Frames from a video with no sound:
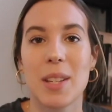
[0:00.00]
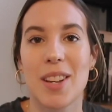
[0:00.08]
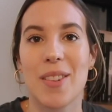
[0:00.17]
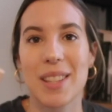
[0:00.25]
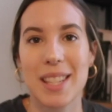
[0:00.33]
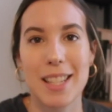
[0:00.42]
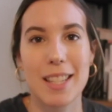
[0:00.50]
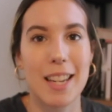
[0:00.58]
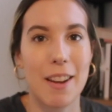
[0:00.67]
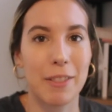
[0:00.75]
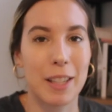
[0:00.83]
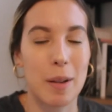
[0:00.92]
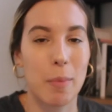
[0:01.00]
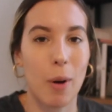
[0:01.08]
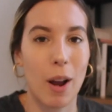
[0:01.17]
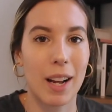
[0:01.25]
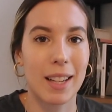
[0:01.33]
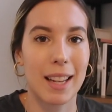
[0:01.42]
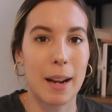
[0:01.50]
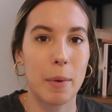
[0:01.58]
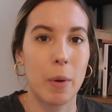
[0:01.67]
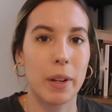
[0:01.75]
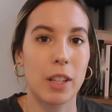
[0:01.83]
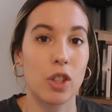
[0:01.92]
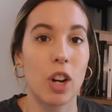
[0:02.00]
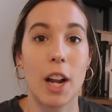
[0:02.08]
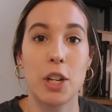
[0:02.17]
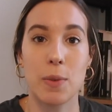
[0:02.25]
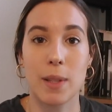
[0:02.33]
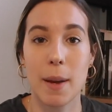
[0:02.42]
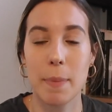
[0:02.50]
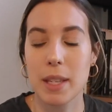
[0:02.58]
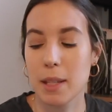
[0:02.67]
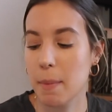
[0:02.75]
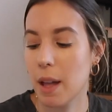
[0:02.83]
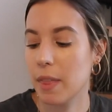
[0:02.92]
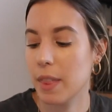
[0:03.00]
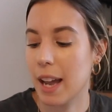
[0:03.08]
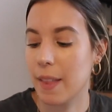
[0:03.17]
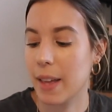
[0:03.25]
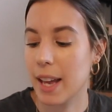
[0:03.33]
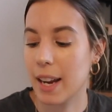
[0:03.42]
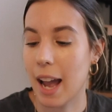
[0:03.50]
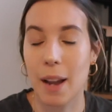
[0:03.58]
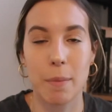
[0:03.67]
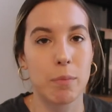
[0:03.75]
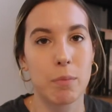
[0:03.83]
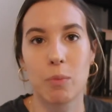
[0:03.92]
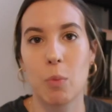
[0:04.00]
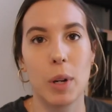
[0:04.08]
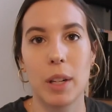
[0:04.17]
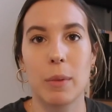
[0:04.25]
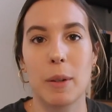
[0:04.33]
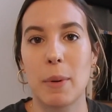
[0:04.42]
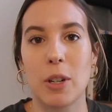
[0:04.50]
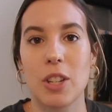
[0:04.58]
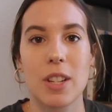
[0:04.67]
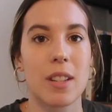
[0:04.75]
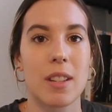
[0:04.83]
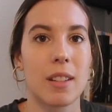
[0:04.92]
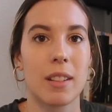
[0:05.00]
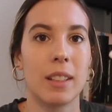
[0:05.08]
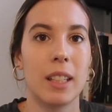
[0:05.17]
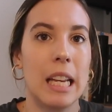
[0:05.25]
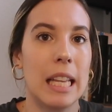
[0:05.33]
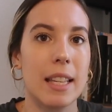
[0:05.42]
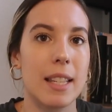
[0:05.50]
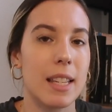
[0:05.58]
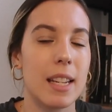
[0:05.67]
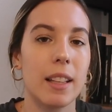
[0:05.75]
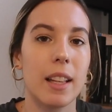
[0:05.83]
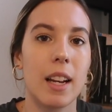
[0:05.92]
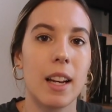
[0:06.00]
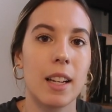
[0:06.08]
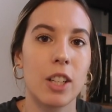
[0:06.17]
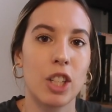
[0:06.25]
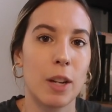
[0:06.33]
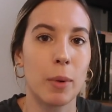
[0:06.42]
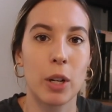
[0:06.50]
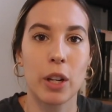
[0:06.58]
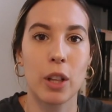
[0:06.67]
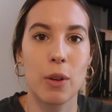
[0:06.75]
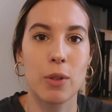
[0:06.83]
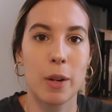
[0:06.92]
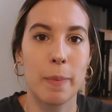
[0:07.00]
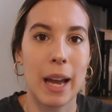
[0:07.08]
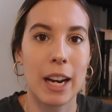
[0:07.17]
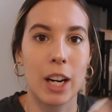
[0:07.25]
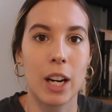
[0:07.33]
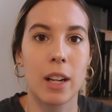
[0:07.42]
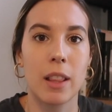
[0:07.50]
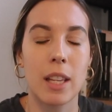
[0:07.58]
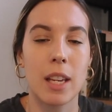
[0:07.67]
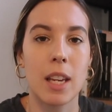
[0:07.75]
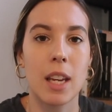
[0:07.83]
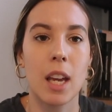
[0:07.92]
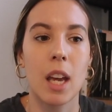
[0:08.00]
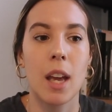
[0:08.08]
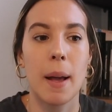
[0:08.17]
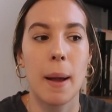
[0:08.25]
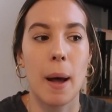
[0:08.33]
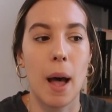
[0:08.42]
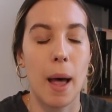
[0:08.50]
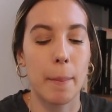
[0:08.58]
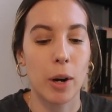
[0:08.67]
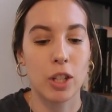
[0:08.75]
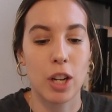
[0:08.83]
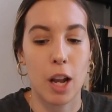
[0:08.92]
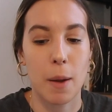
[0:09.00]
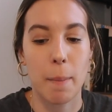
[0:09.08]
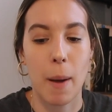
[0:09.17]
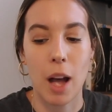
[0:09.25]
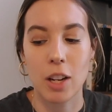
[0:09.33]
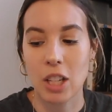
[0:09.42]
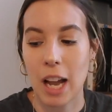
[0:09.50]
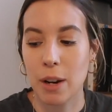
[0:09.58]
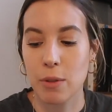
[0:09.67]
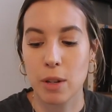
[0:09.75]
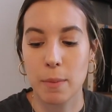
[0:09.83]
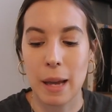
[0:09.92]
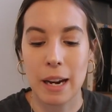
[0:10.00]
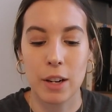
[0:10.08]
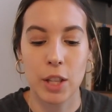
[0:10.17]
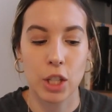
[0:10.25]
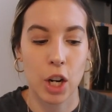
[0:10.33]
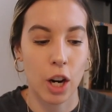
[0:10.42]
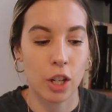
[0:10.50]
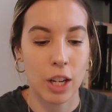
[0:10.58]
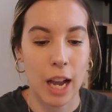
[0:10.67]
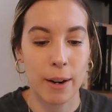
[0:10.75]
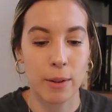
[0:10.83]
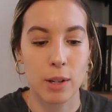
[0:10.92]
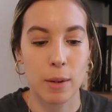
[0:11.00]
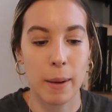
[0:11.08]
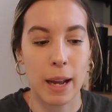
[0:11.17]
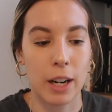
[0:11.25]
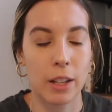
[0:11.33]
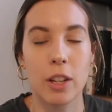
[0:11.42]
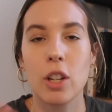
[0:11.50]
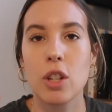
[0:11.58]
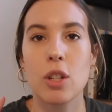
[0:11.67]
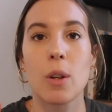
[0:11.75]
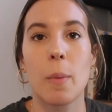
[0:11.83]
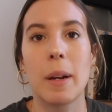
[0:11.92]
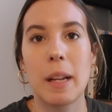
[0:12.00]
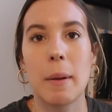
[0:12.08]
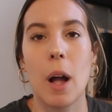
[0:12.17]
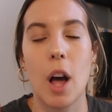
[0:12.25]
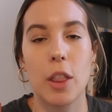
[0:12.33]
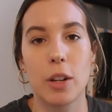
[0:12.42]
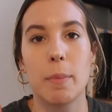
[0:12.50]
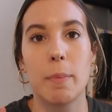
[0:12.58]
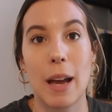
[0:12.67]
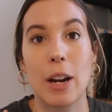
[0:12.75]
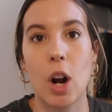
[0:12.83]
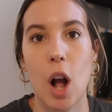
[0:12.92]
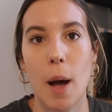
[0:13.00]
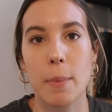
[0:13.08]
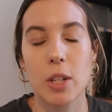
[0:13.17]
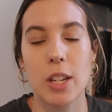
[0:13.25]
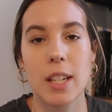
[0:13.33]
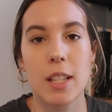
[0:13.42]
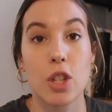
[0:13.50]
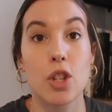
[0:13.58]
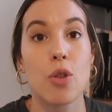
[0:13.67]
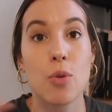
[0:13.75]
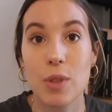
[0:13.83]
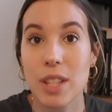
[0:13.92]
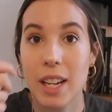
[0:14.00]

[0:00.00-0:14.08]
So this is definitely a product that I'm going to try and use up this month, and then I wouldn't repurchase. The Stila Shimmer and Glows are better, the Marc Jacob Pot shadows are better, the Tarte shadows are better. There are just so many other better options. The nude